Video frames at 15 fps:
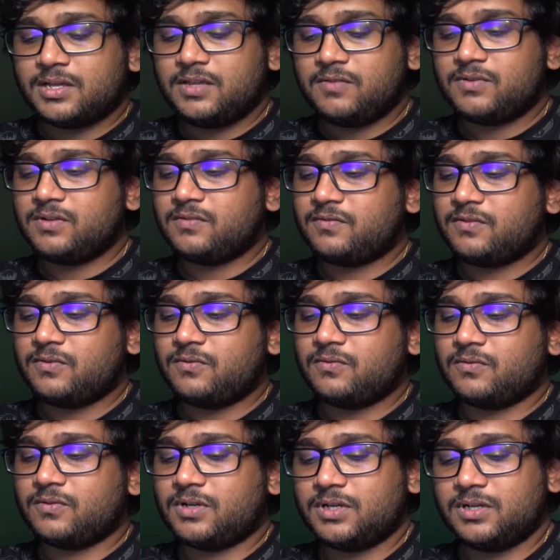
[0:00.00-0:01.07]
Even if
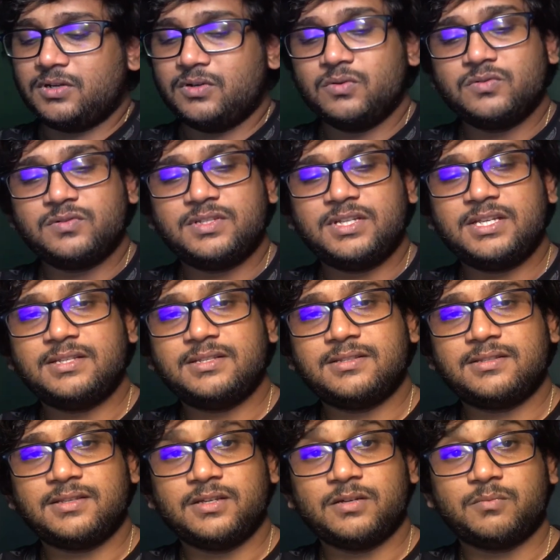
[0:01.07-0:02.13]
you lose
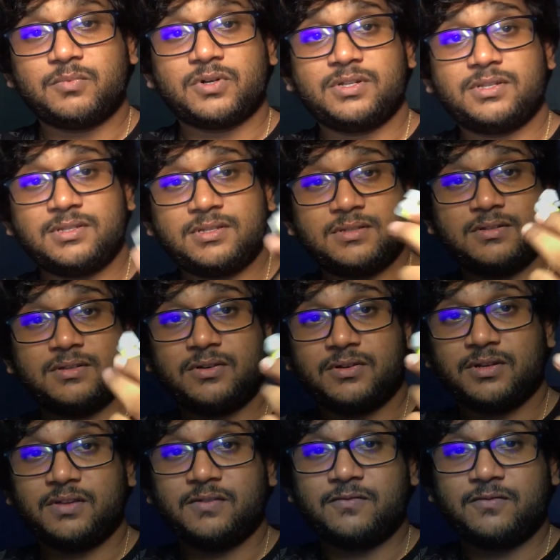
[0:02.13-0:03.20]
these earpods
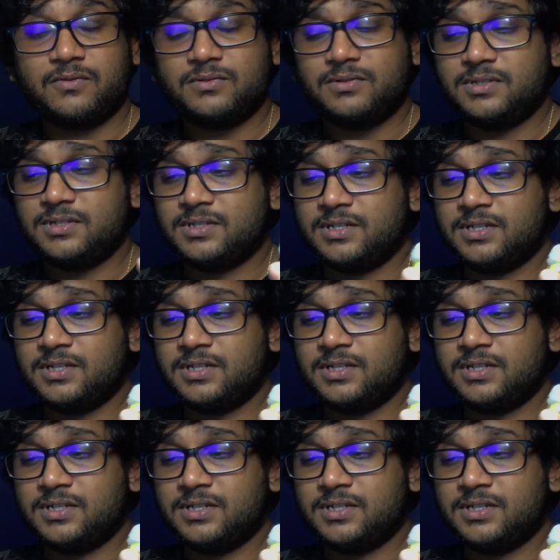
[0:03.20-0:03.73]
or earphones,